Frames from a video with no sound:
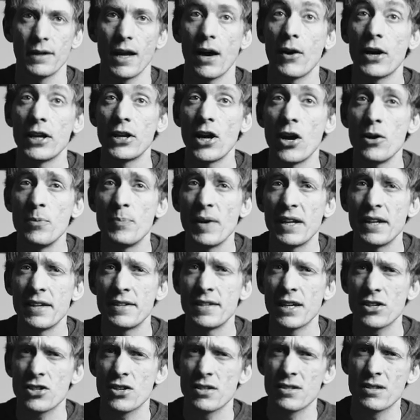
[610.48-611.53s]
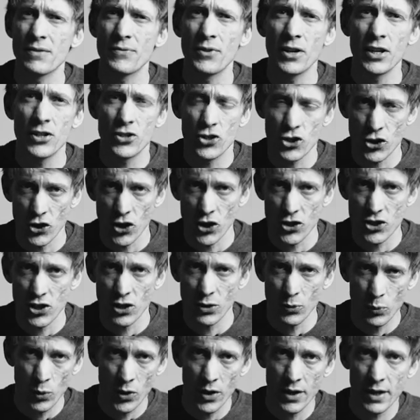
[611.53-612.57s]
Now, I know benediction is a very
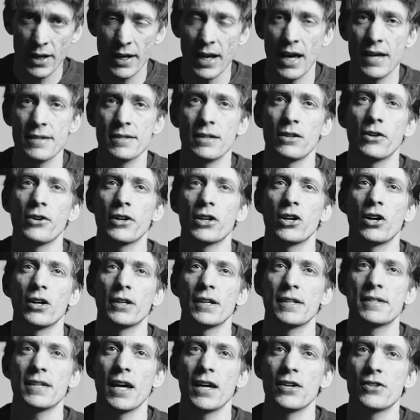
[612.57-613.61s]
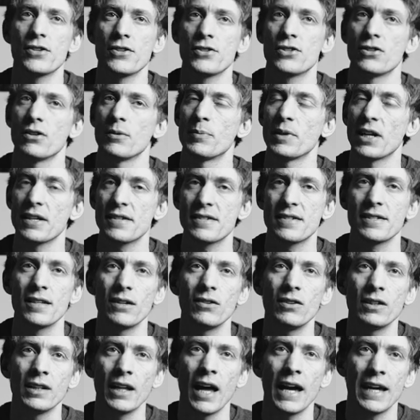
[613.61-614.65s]
churchy word and has a lot of connotations to it, but I
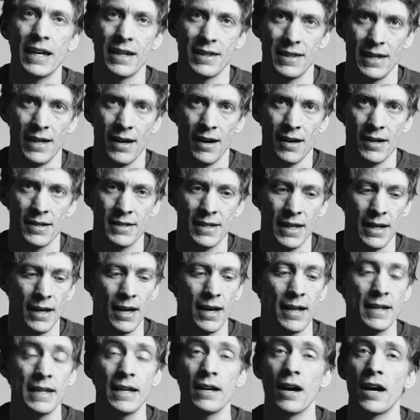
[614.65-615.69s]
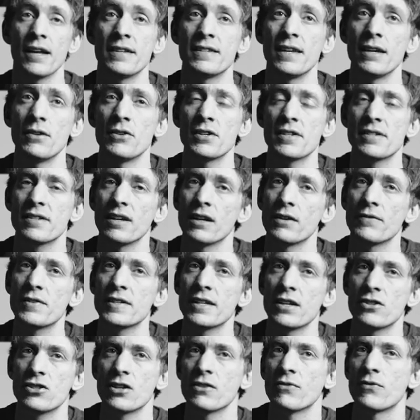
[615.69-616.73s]
still like the idea, and the idea itself
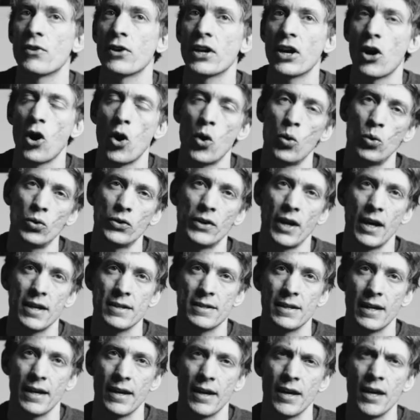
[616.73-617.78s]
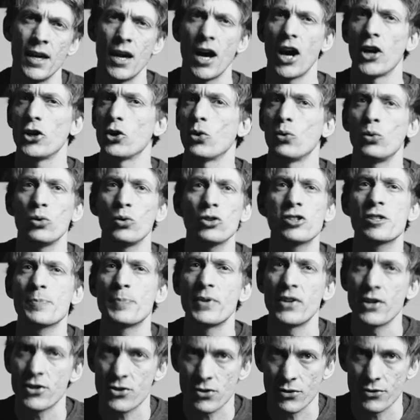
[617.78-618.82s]
is actually a very old idea, and all
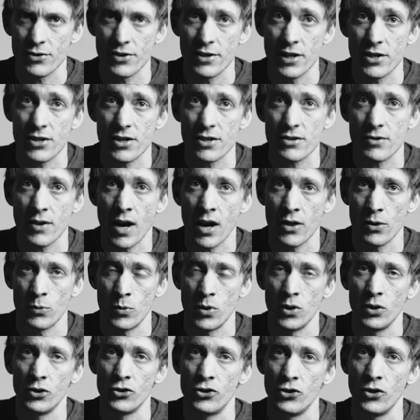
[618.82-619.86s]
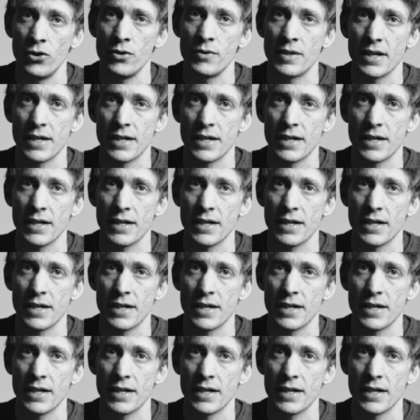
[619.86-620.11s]
spiritual traditions around the world do